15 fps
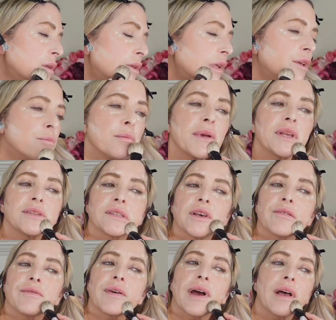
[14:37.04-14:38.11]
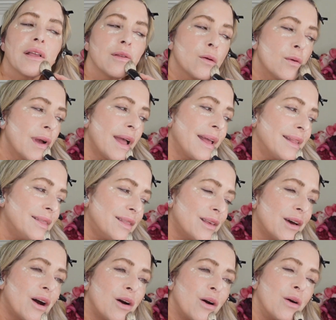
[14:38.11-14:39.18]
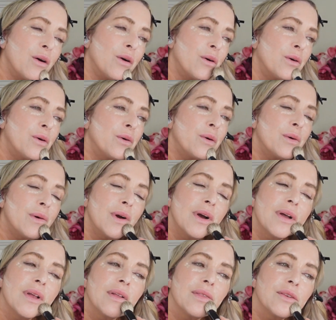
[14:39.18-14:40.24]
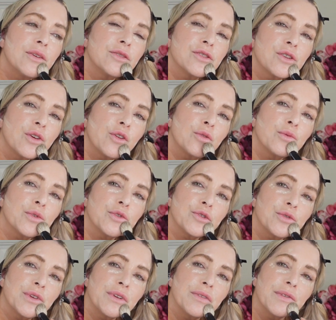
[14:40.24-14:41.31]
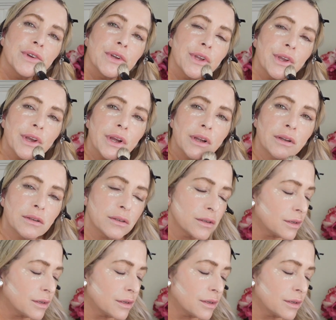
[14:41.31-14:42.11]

to give myself, oh, hello. There's a golden retriever here.